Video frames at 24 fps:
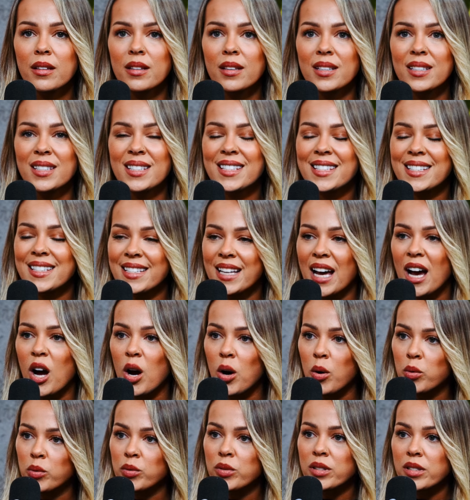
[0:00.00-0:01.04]

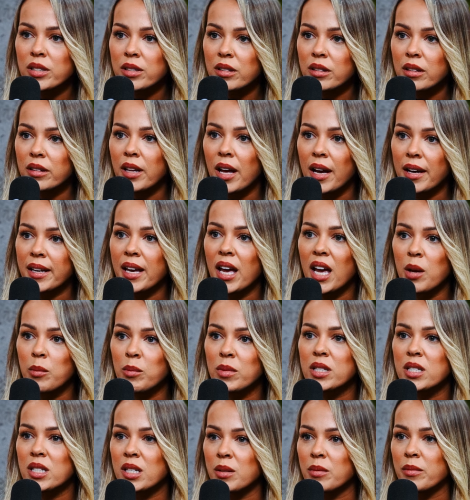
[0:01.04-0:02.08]
sound that came
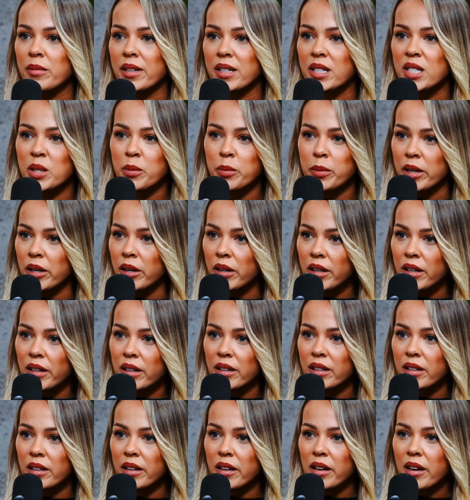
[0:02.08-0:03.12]
into my
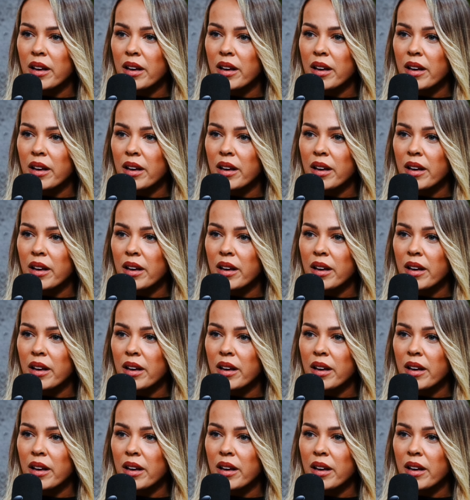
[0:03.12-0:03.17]
spirit.